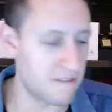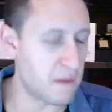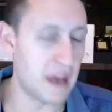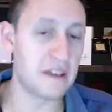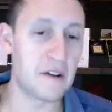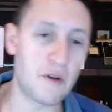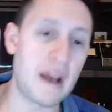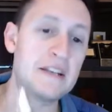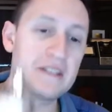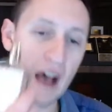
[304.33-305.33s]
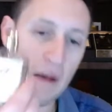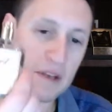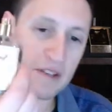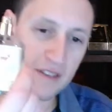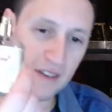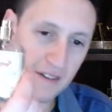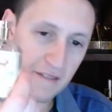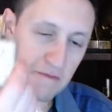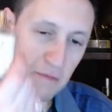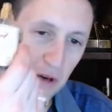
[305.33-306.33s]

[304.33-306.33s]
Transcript: of by the great Thomas from